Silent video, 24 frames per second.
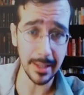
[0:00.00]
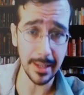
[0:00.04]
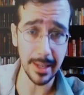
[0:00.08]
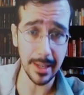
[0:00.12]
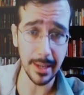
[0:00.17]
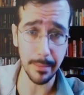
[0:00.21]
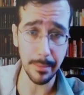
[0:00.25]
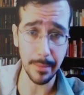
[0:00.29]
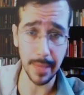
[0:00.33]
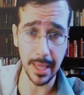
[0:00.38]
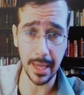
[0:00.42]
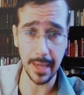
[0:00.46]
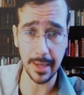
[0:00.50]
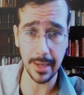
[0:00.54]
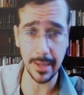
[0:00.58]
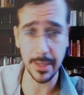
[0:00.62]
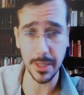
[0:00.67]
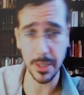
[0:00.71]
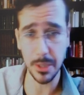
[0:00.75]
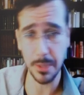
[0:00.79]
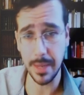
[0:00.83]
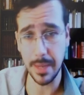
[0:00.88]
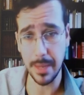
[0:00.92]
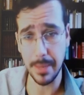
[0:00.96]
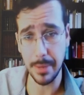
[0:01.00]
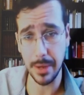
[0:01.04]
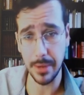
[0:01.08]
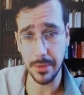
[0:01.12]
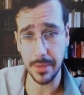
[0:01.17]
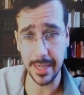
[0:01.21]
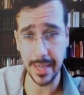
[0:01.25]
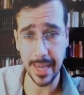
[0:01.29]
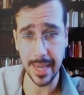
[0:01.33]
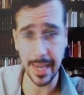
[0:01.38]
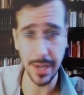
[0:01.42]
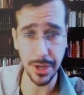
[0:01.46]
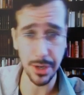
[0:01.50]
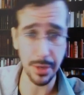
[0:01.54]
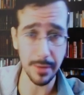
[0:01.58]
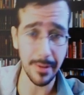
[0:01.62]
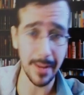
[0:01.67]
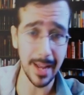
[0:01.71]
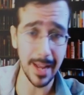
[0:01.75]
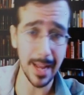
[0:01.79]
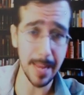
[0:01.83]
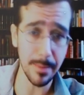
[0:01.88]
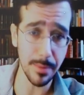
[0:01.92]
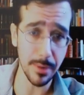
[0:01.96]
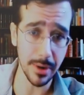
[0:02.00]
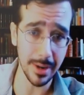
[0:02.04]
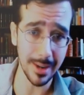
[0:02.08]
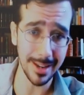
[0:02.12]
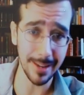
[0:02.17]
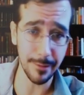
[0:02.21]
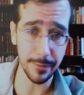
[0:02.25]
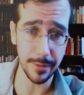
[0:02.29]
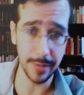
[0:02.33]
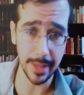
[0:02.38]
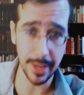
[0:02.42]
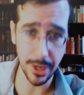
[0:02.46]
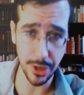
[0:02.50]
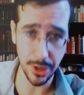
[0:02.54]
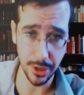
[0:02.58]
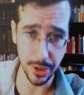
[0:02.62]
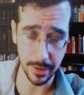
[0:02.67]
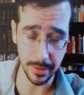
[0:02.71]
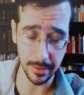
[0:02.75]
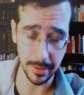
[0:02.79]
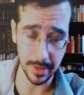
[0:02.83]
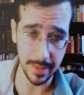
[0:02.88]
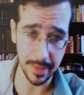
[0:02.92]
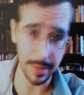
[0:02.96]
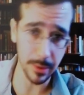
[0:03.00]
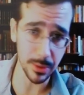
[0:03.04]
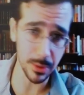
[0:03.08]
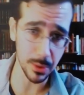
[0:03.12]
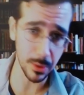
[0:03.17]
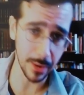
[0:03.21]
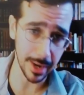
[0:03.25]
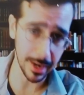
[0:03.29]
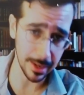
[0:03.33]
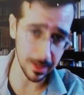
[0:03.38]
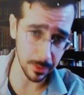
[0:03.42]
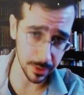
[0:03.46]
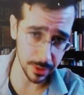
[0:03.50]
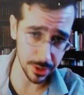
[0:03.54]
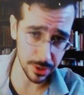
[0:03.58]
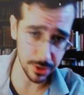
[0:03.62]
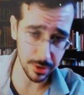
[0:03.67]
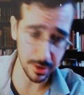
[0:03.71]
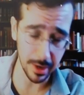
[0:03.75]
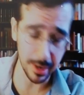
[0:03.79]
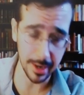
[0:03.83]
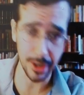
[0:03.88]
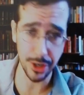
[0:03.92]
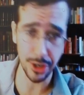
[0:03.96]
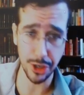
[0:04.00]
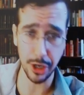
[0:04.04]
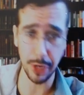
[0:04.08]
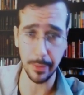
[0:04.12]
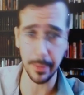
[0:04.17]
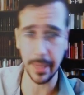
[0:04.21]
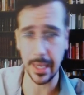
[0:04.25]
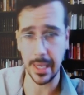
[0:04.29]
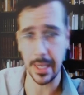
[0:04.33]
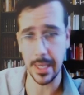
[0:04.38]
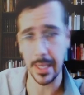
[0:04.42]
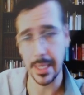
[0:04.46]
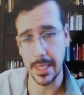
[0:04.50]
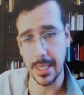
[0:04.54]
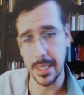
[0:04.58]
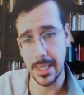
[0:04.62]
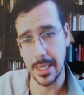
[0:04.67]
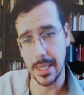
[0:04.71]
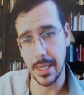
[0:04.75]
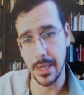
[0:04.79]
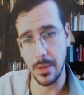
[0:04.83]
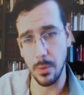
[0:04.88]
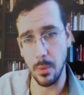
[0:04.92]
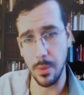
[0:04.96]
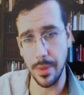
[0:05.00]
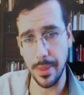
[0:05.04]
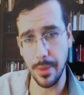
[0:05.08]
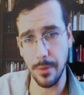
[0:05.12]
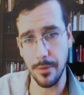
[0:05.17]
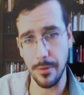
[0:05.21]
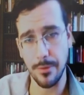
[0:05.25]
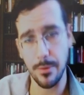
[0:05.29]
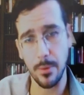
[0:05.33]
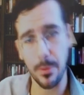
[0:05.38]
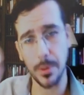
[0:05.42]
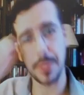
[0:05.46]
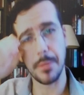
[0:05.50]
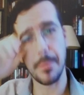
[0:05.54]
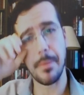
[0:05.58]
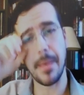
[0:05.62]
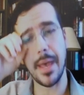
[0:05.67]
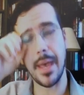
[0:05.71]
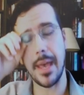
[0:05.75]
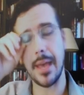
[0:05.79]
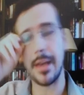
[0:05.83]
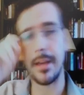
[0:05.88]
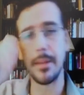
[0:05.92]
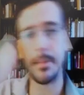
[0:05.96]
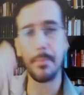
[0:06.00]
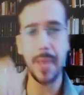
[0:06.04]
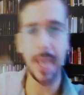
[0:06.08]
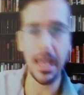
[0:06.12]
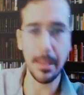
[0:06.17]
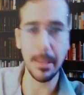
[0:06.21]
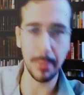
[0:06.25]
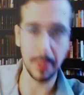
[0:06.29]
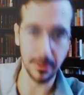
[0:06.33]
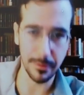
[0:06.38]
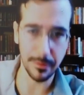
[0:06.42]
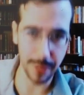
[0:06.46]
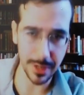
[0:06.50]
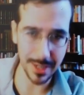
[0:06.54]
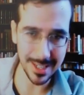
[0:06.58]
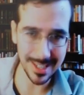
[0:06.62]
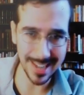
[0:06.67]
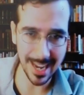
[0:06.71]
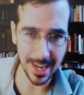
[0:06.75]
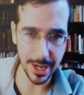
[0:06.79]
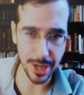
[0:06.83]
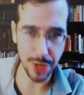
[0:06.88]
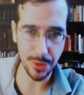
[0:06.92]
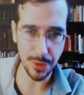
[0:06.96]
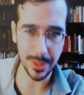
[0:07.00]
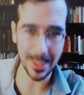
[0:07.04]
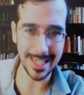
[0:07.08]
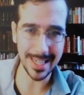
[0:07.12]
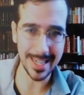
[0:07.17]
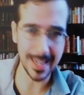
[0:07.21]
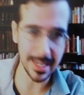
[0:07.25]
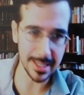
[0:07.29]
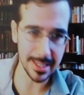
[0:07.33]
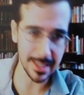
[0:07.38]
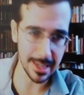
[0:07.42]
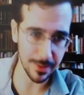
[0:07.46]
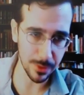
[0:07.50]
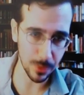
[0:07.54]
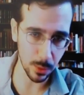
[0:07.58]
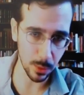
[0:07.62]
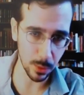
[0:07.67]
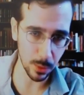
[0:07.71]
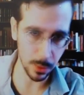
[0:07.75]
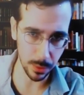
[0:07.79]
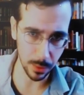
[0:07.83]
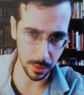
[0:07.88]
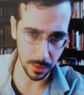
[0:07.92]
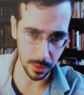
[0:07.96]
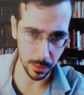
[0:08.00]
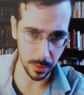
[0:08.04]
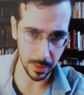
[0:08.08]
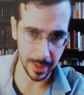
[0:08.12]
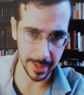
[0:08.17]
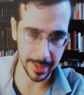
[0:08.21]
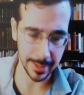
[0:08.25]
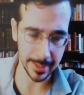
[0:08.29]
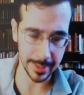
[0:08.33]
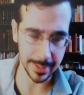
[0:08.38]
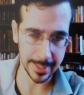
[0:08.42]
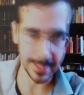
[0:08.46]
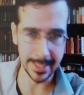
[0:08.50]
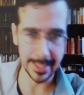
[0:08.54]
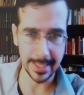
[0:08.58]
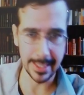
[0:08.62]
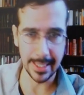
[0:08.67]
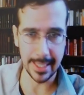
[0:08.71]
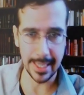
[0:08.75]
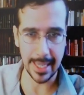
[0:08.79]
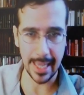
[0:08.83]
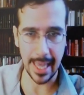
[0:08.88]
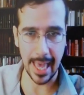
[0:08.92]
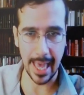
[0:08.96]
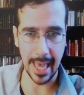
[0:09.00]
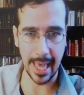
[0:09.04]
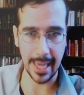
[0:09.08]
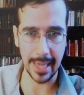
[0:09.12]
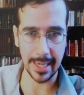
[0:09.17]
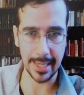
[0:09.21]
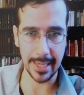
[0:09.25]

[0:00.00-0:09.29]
are beginning to speak about the danger of hyperinflation. And that was what struck in Germany when they were forced to pay unpayable Versailles Treaty debts after World War I. And